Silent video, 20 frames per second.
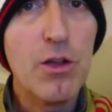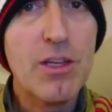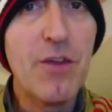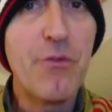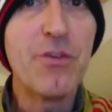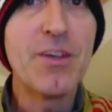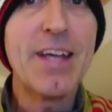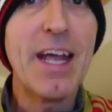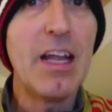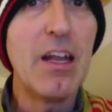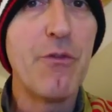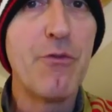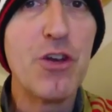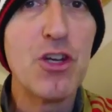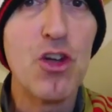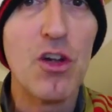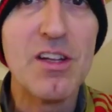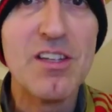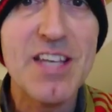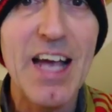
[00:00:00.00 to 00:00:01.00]
Different kettle of
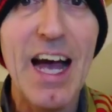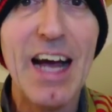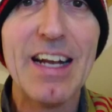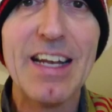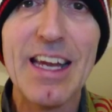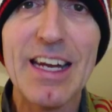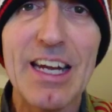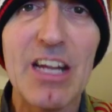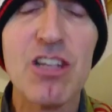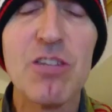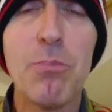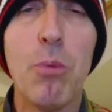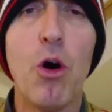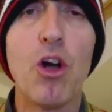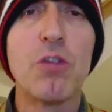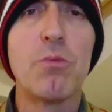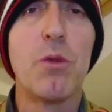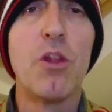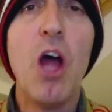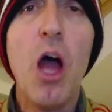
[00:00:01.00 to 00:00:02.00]
fish on Saturday against
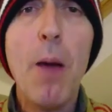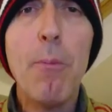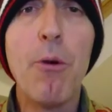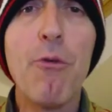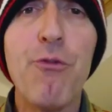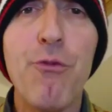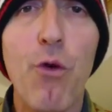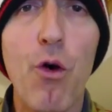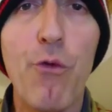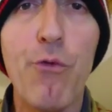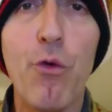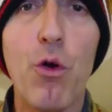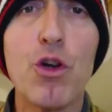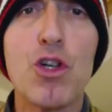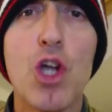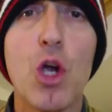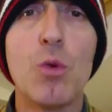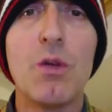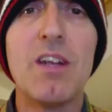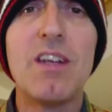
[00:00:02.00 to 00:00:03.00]
Portsmouth. But
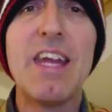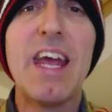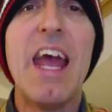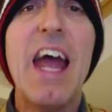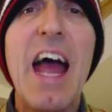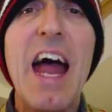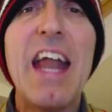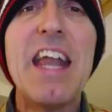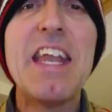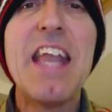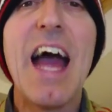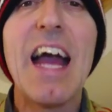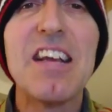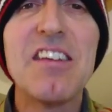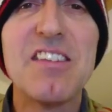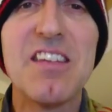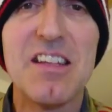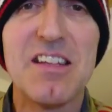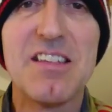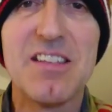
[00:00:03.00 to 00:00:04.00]
4-4-2 today,
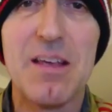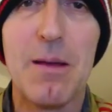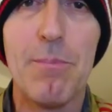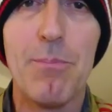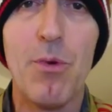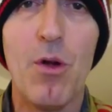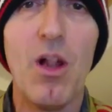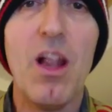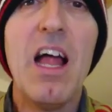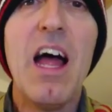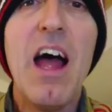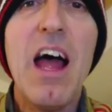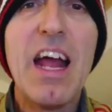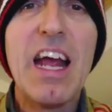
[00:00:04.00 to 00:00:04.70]
nice and simple.